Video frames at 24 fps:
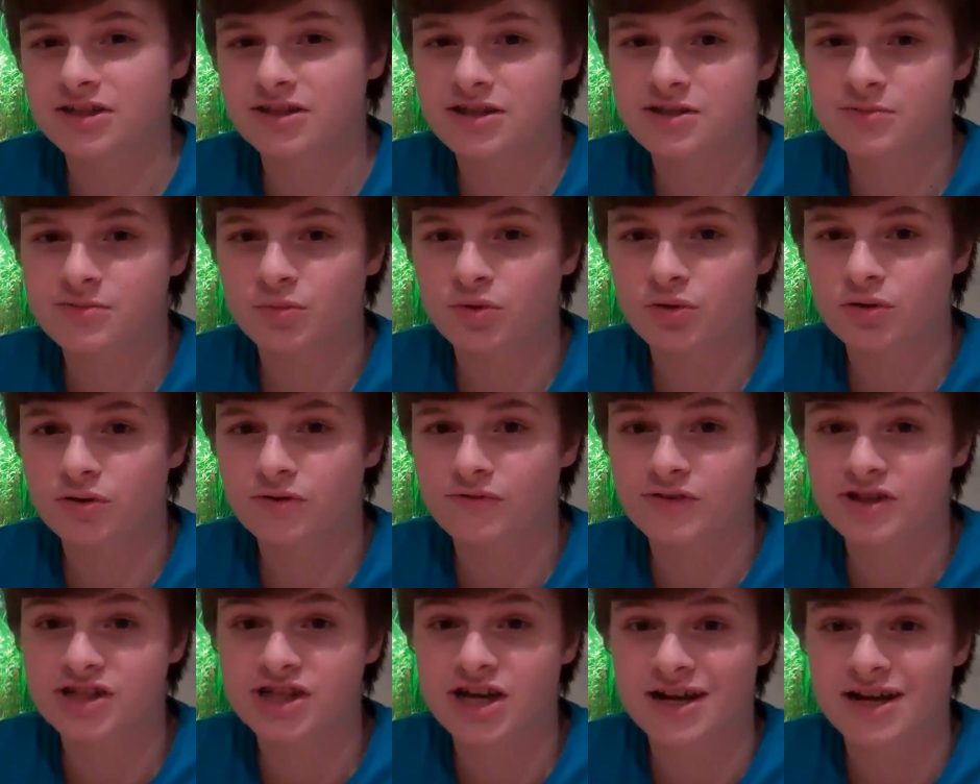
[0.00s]
there's more
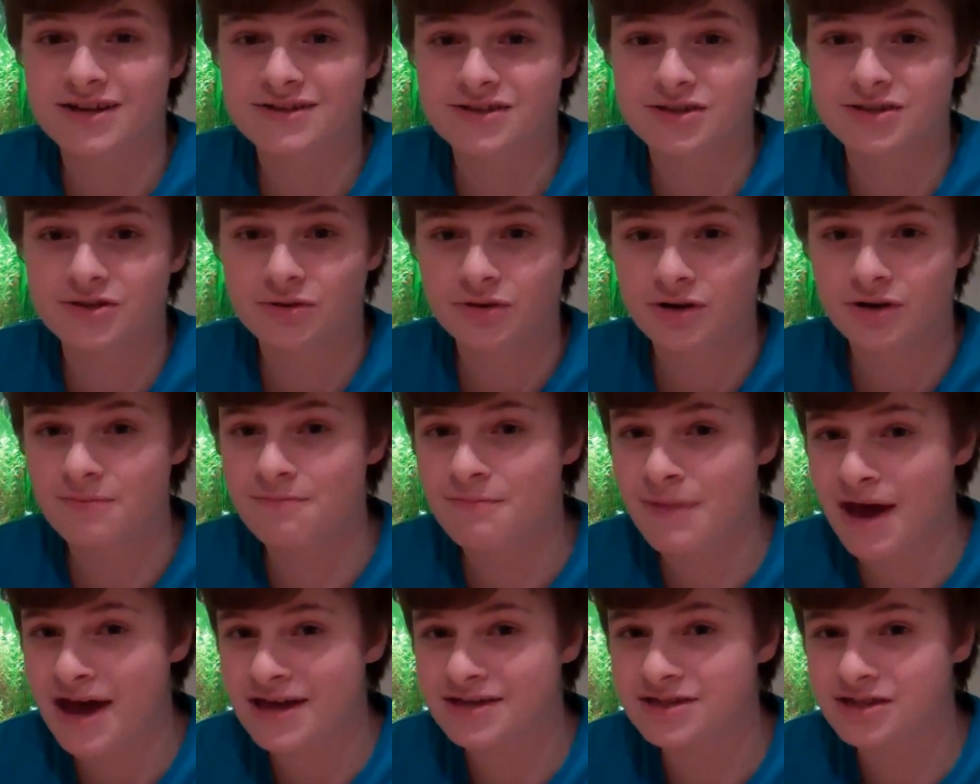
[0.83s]
of a chance that you're going to
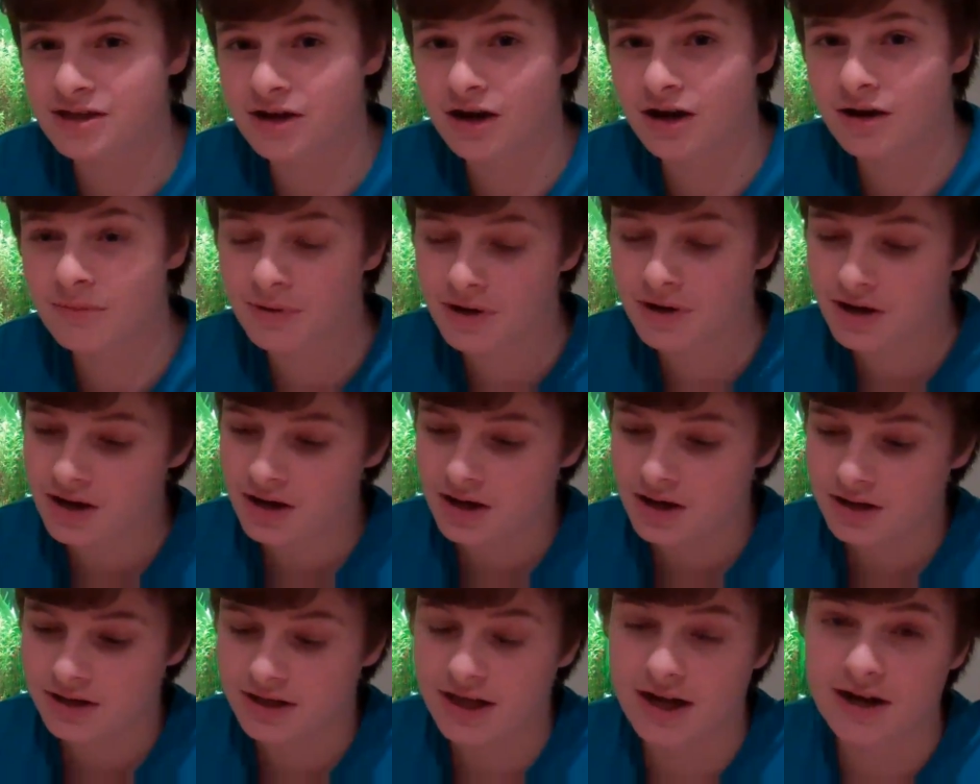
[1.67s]
mess up,
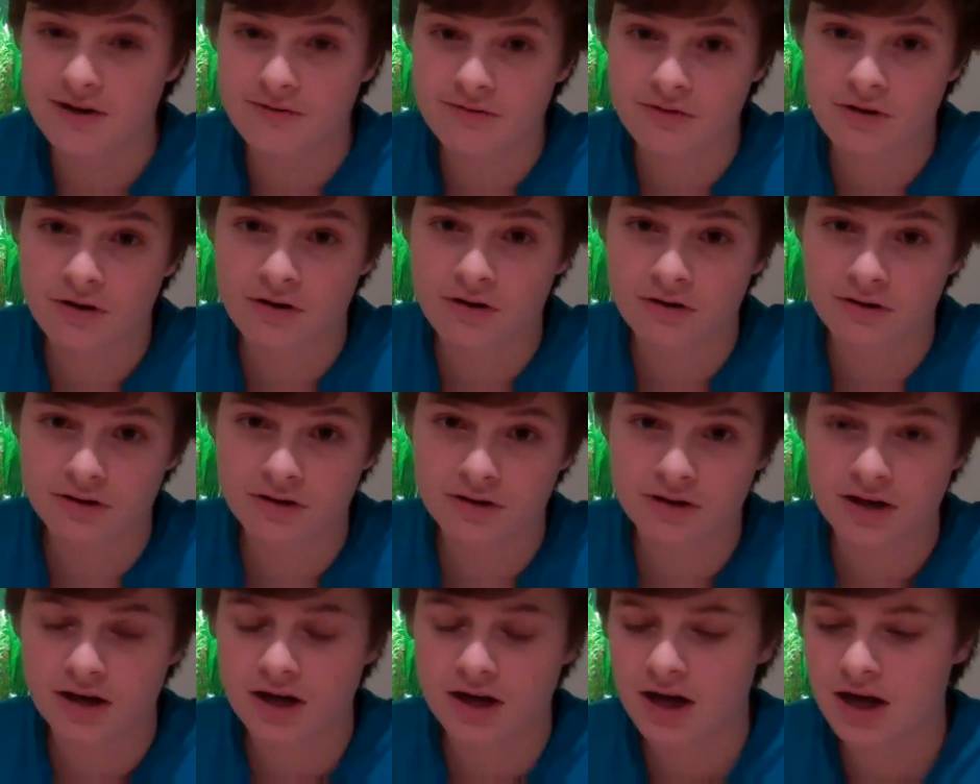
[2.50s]
get it
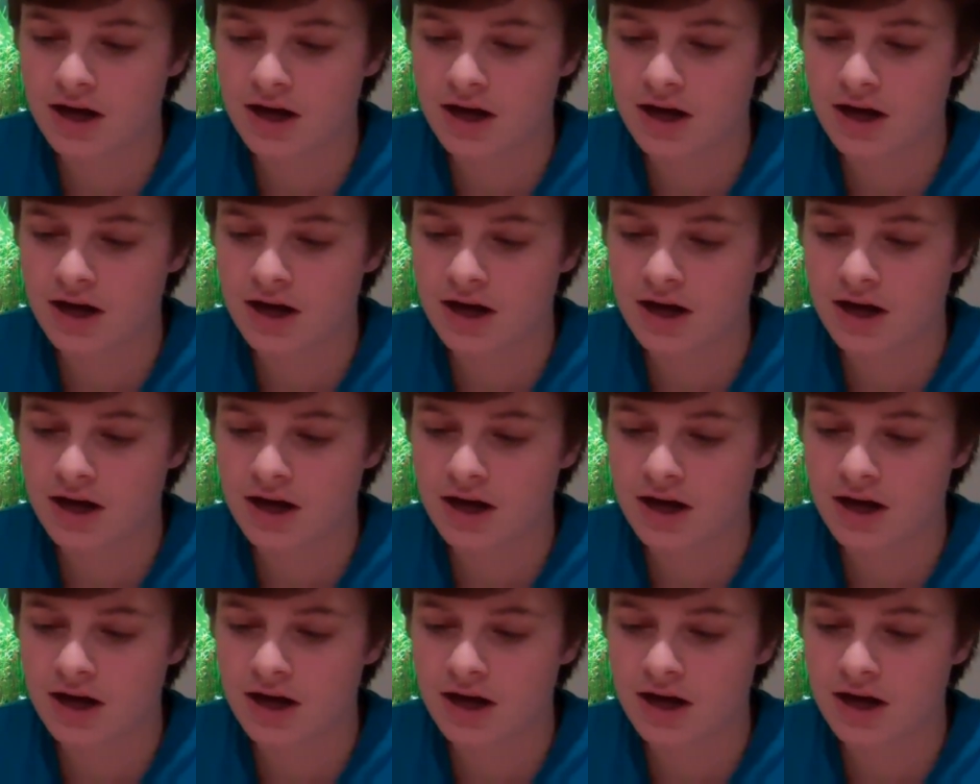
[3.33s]
wrong,